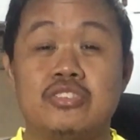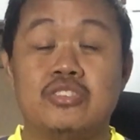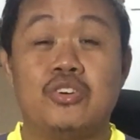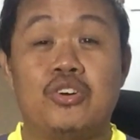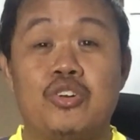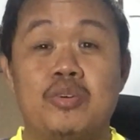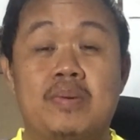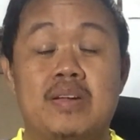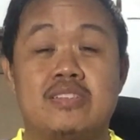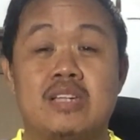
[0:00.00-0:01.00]
you all of
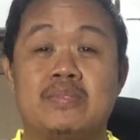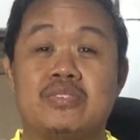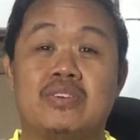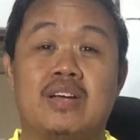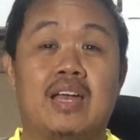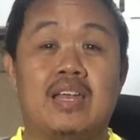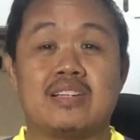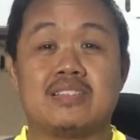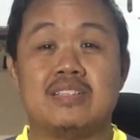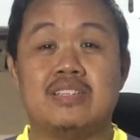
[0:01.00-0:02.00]
my Samsung
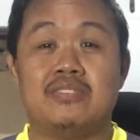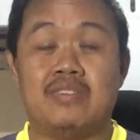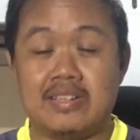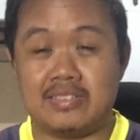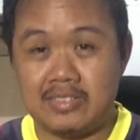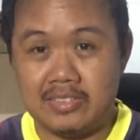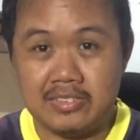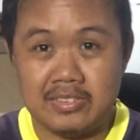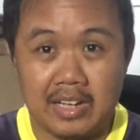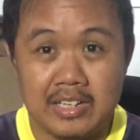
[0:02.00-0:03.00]
Galaxy devices,